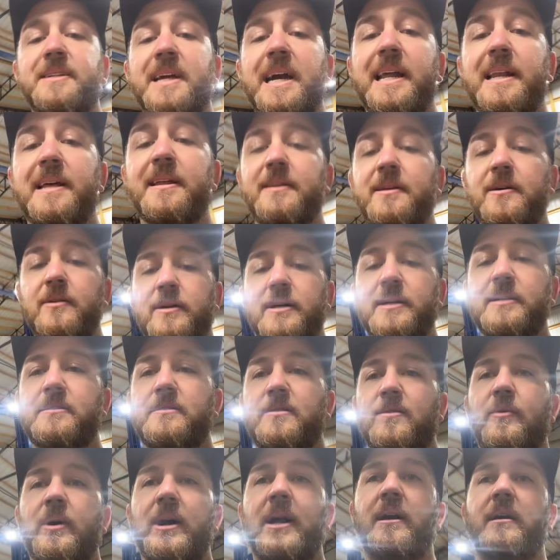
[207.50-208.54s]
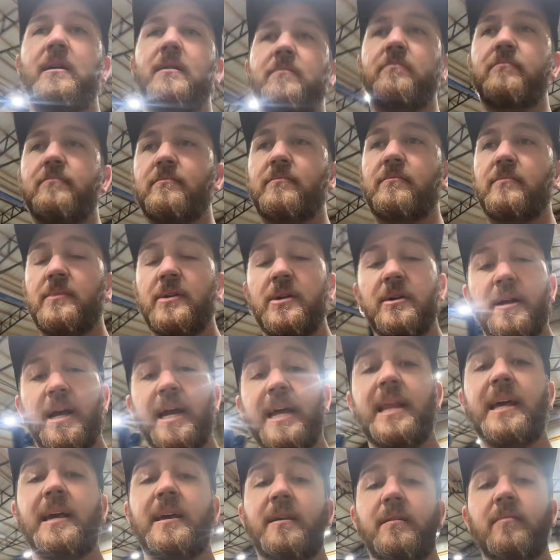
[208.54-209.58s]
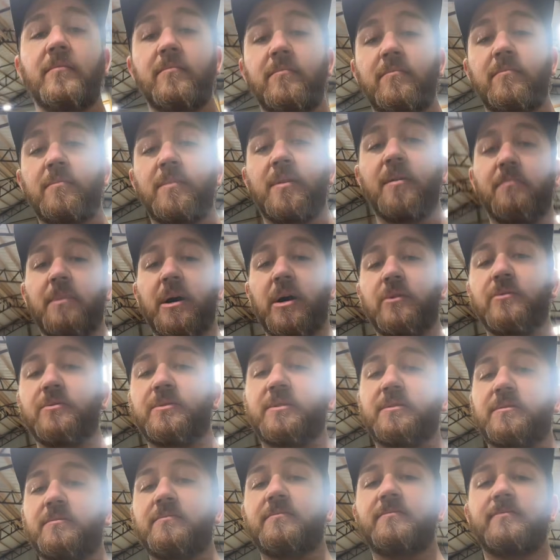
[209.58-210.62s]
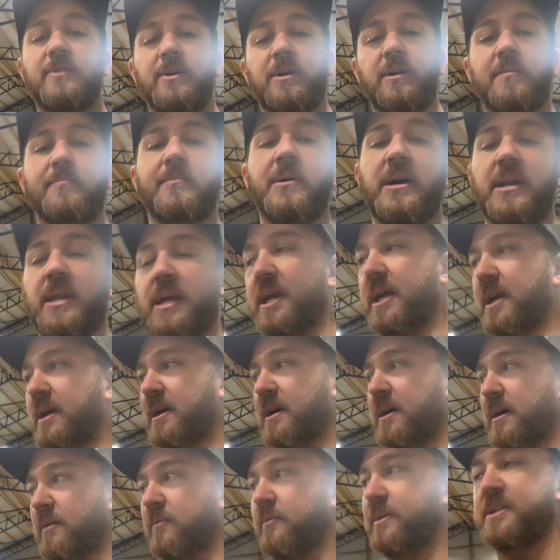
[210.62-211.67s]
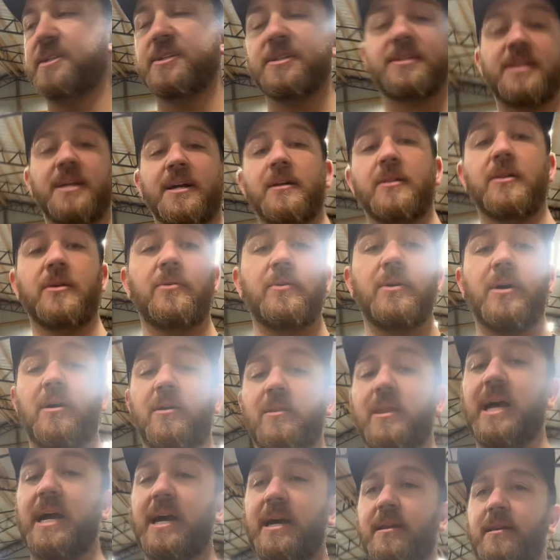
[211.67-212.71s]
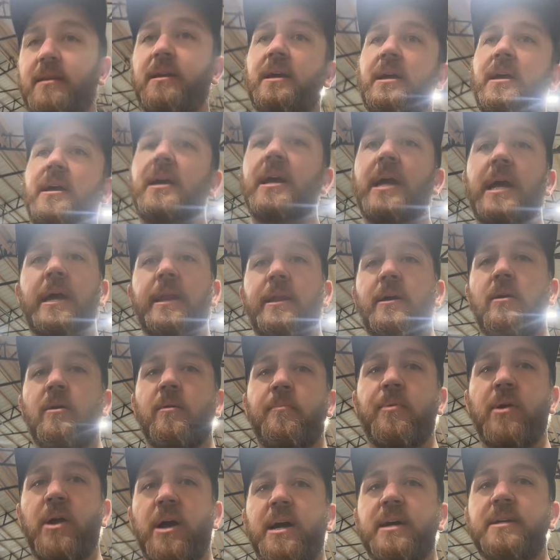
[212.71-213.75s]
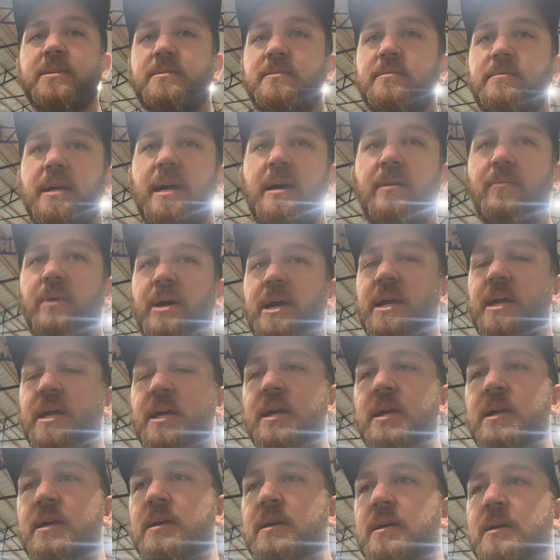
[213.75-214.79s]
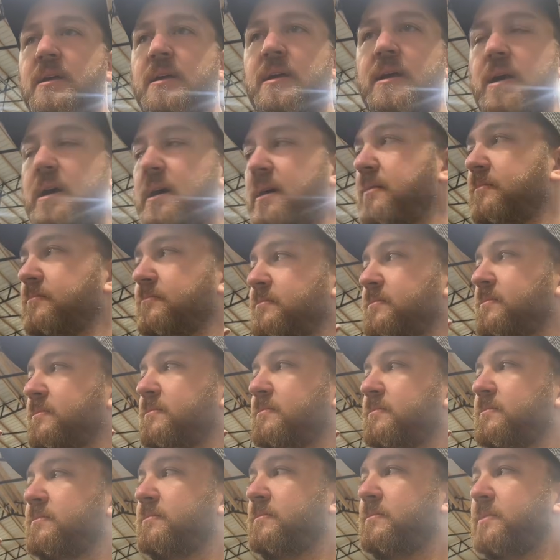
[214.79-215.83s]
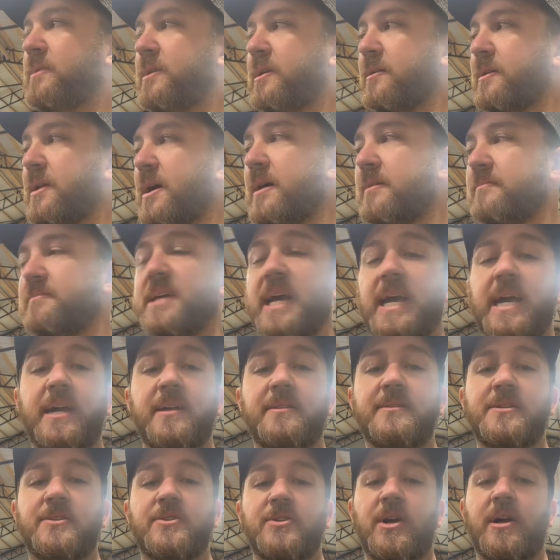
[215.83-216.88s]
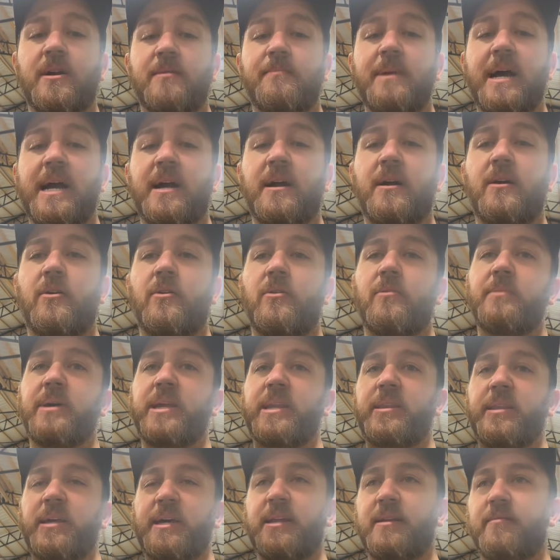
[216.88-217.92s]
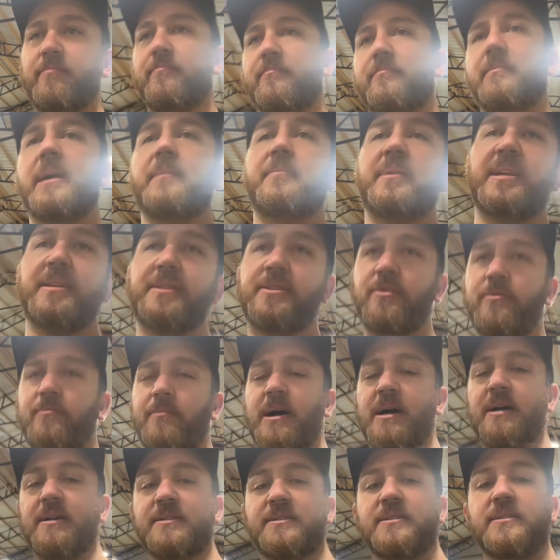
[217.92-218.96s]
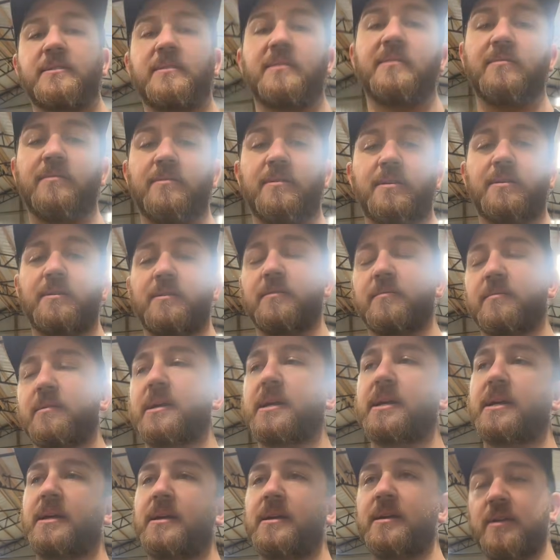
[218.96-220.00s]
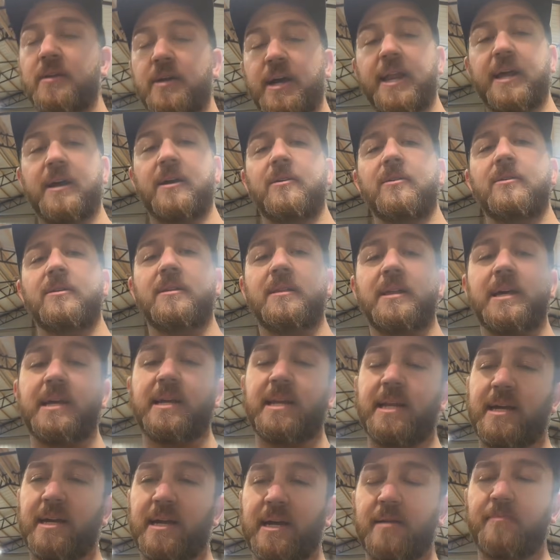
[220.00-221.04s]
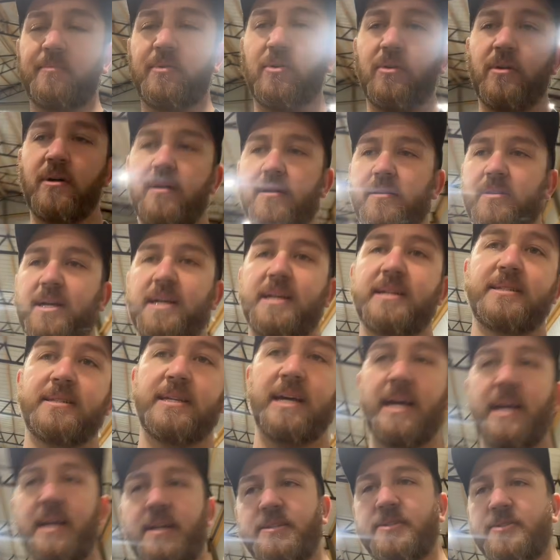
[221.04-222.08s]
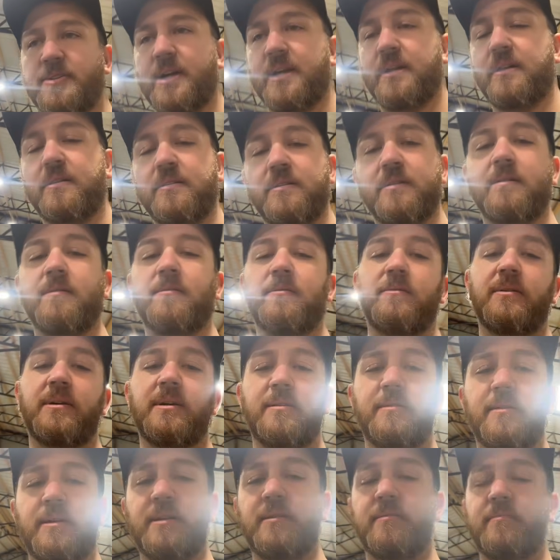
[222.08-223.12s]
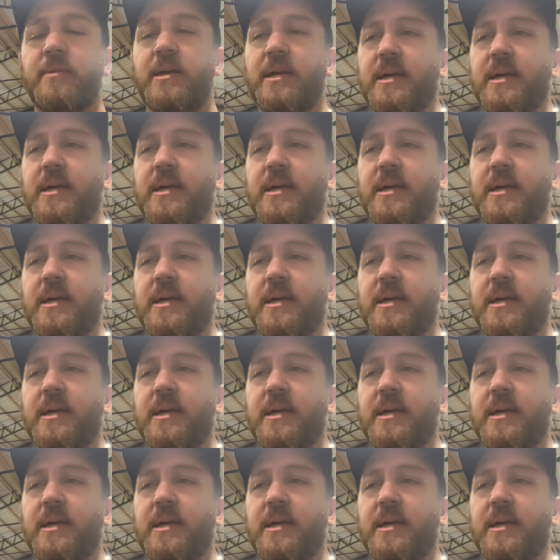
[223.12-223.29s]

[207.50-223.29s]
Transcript: kind of do it to where you're getting the most for your money. We just include all that in our price. That way, you're not taking the truck back home and then maybe 2 months you got a coolant leak. Now you got to pull all the intakes, drain all the coolant, and